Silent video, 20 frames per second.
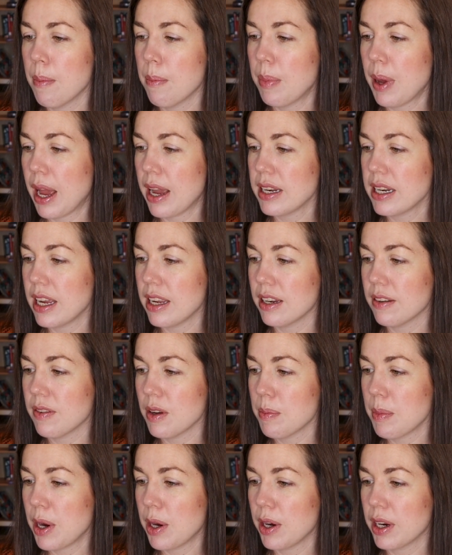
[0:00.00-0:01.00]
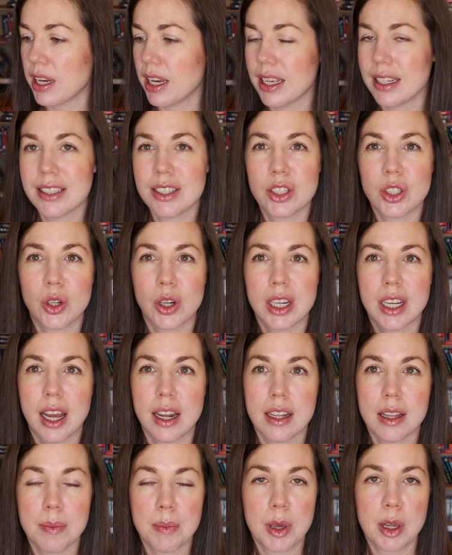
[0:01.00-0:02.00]
by Native Americans during
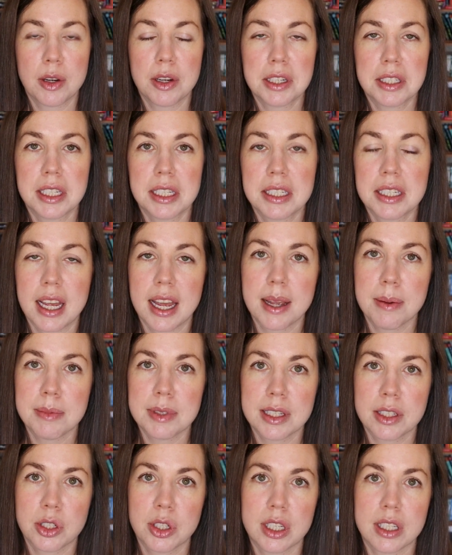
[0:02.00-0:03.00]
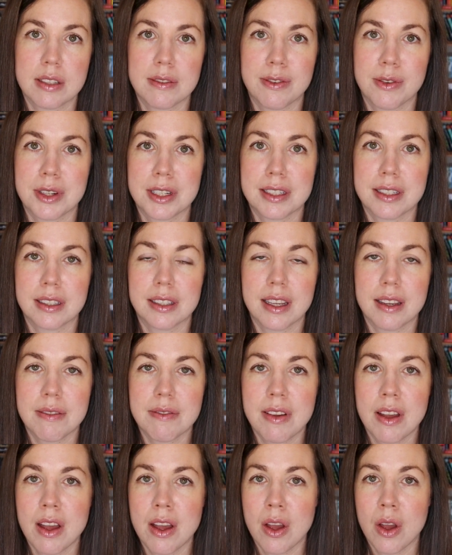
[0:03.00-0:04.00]
kind of the Puritan times, and she's forced to live
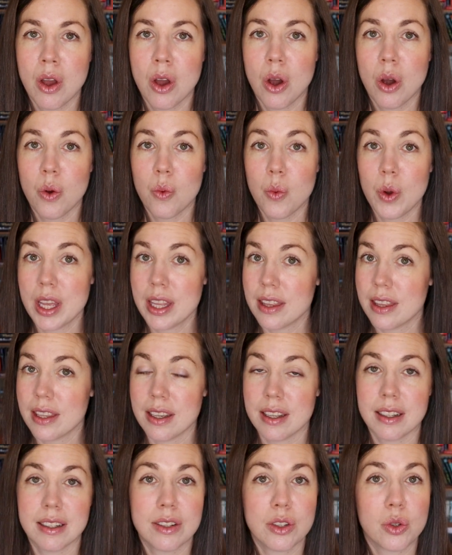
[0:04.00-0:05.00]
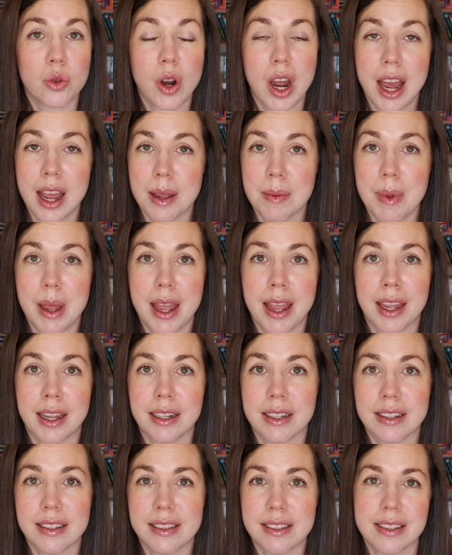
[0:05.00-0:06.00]
with the tribe,
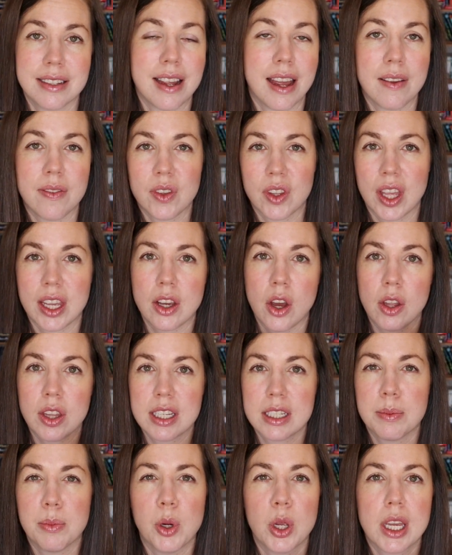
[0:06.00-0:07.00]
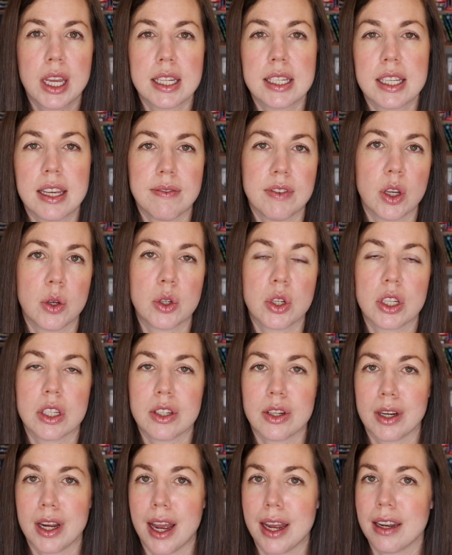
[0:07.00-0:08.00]
and I feel like all these preconceived
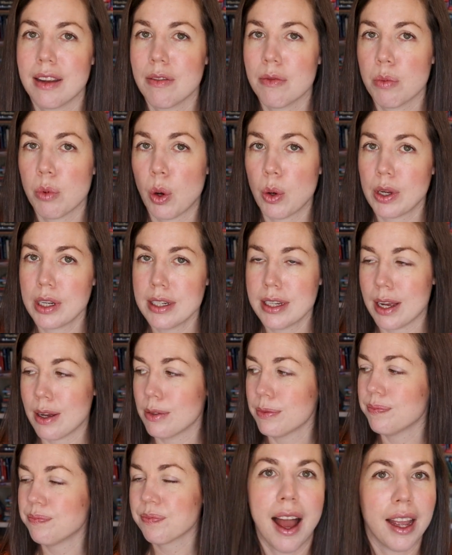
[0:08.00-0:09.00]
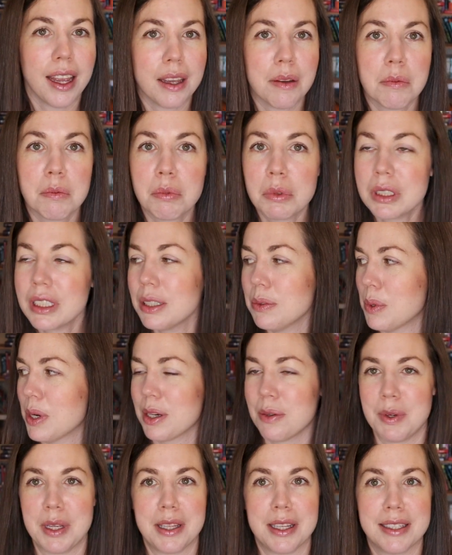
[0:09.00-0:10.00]
notions are kind of broken down. I really
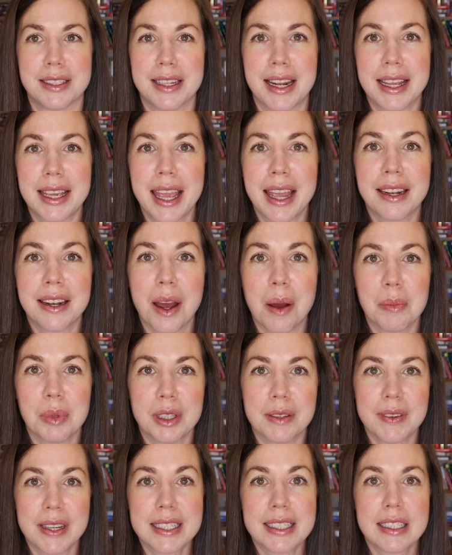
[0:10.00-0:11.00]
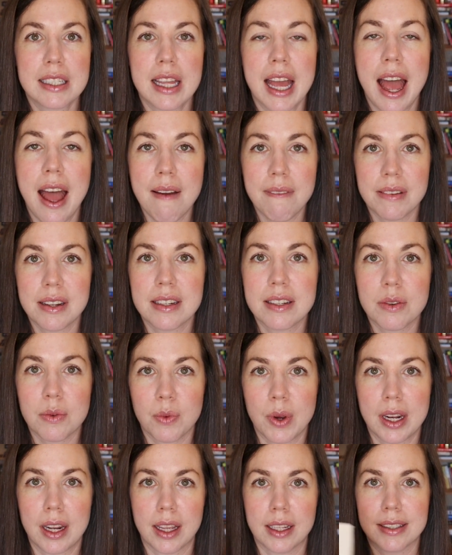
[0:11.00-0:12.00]
want to read this, and I cannot believe I still haven't
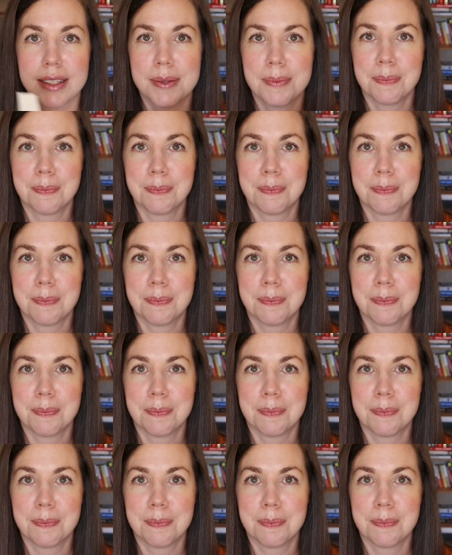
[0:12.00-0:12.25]
read it.